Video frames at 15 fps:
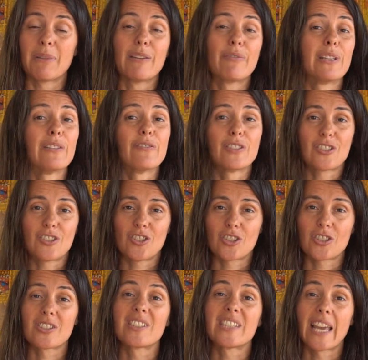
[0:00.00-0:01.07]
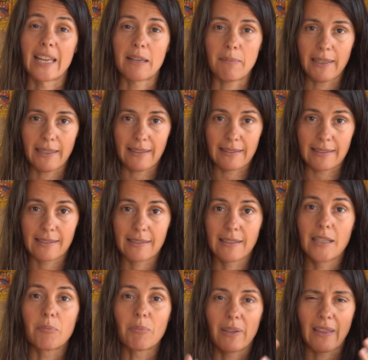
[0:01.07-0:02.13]
even if it's just 10 minutes,
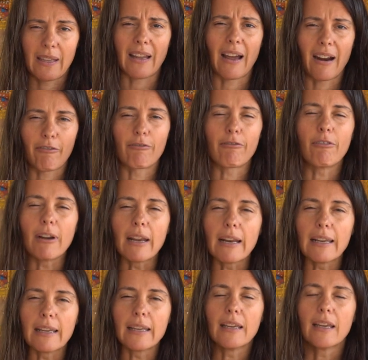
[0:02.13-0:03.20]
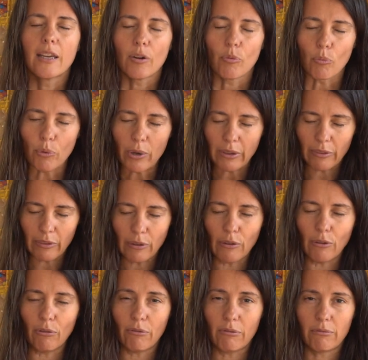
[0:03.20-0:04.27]
but that are really with
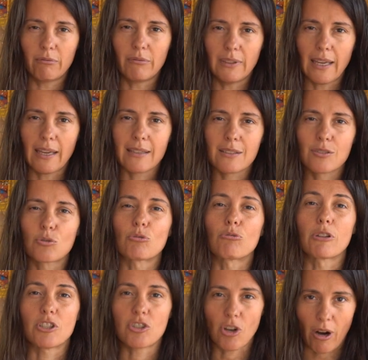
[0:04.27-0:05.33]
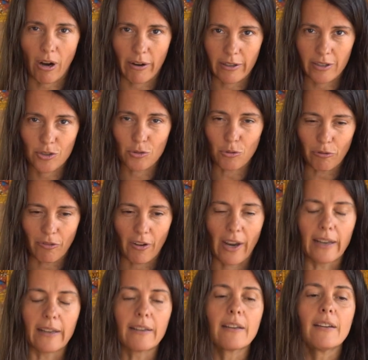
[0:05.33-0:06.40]
you, to recharge, to
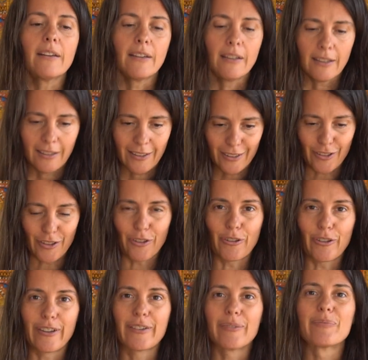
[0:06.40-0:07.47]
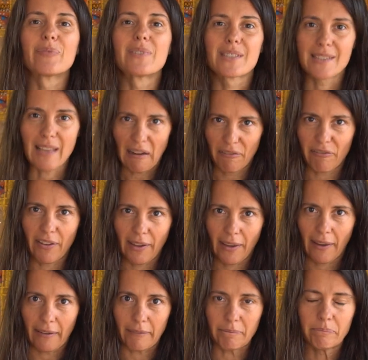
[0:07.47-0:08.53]
find yourself
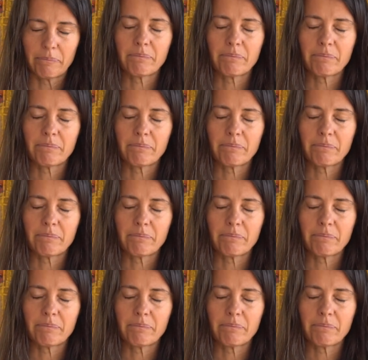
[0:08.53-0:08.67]
again.